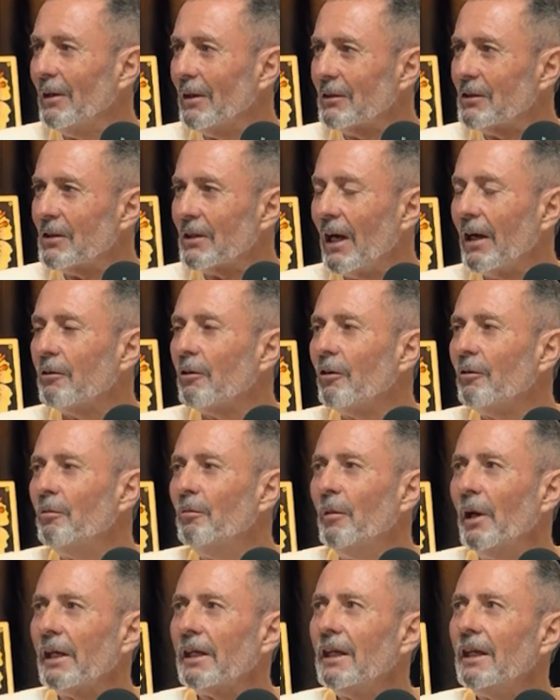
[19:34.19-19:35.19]
I stayed with
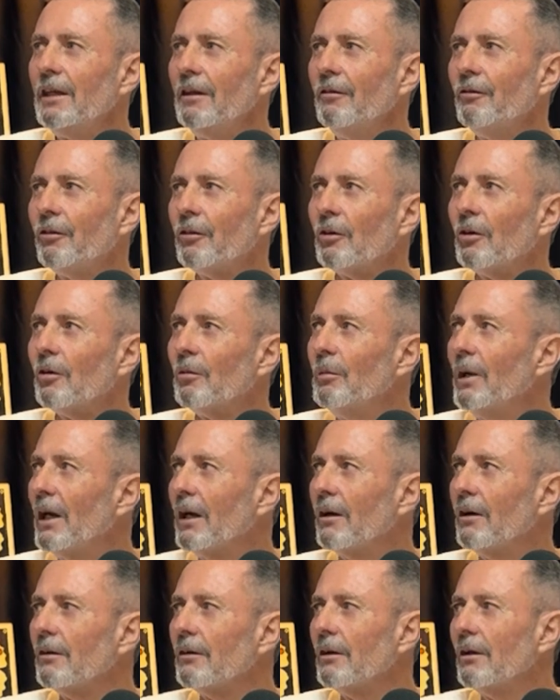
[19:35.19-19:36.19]
Mickey for
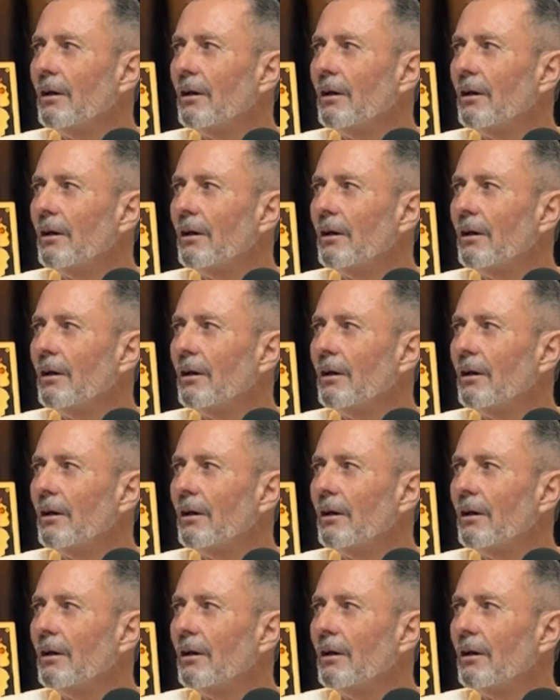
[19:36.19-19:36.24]
about